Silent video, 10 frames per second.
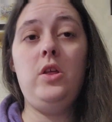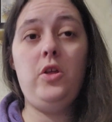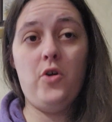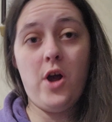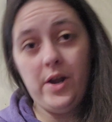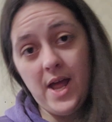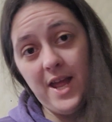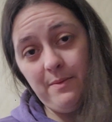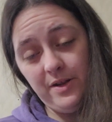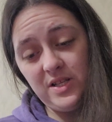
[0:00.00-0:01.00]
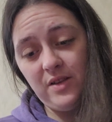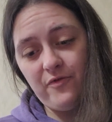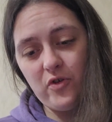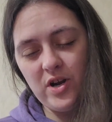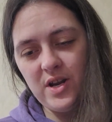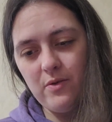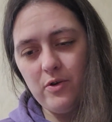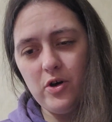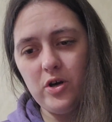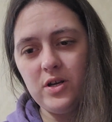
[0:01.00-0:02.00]
yarn I am using for it and
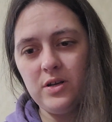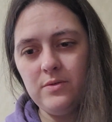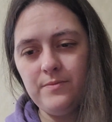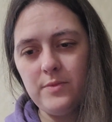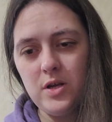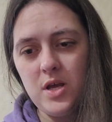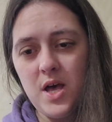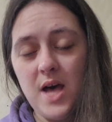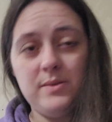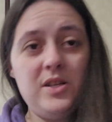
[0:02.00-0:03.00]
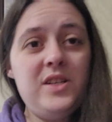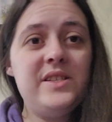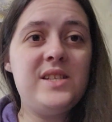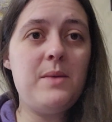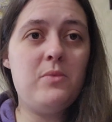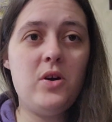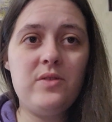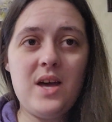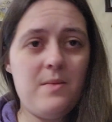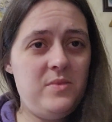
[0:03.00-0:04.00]
what hook. I'm still using the same
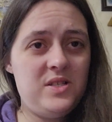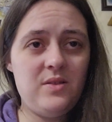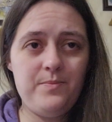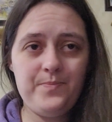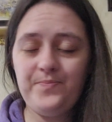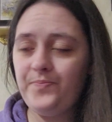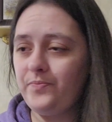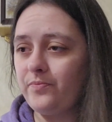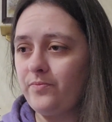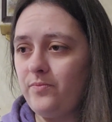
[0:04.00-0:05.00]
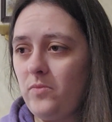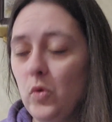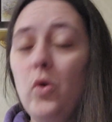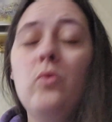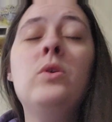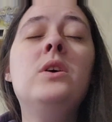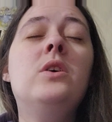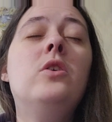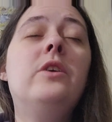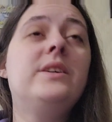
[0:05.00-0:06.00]
hook that I'm using. Oh,
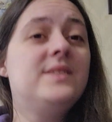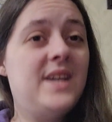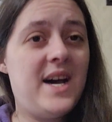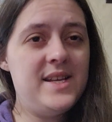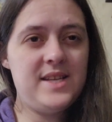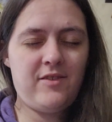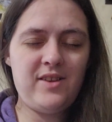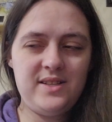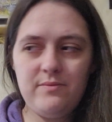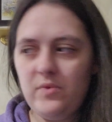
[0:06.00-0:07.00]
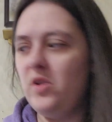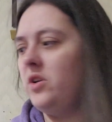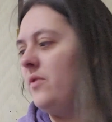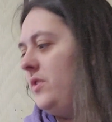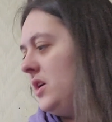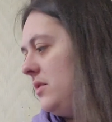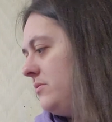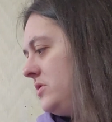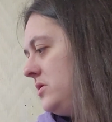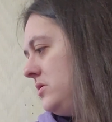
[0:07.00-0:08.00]
hook size. I changed up the hook a few
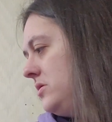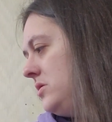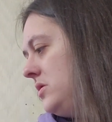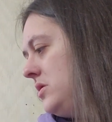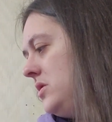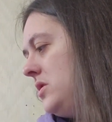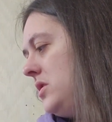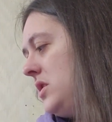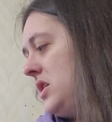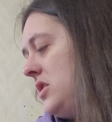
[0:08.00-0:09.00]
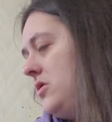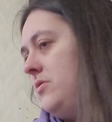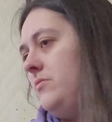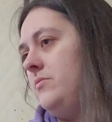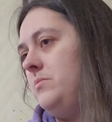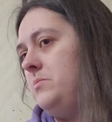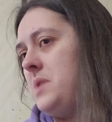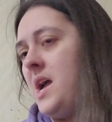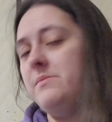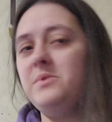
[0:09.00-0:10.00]
times.
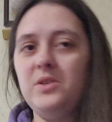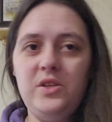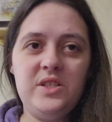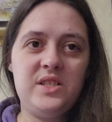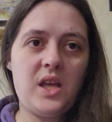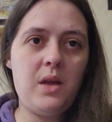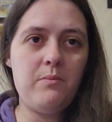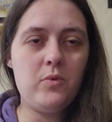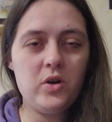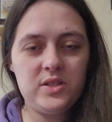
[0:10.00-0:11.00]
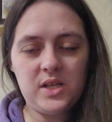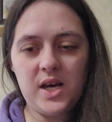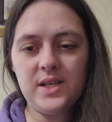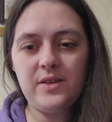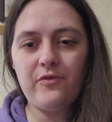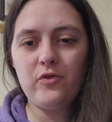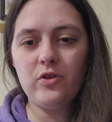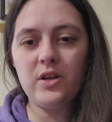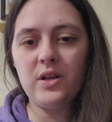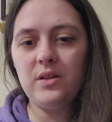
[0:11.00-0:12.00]
But I am still using the same hook size
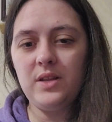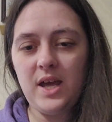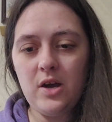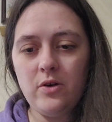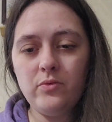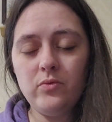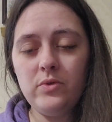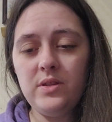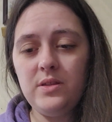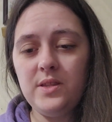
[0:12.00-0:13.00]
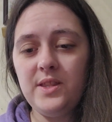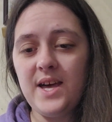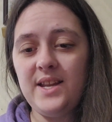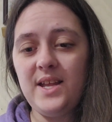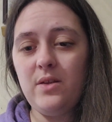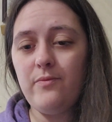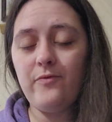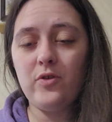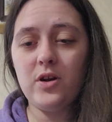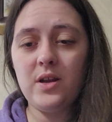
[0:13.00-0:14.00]
for it now that I did
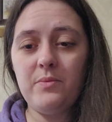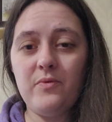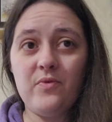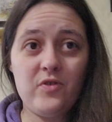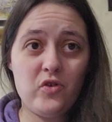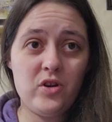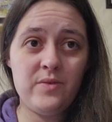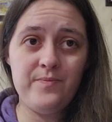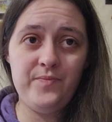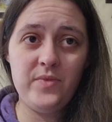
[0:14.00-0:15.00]
for it before.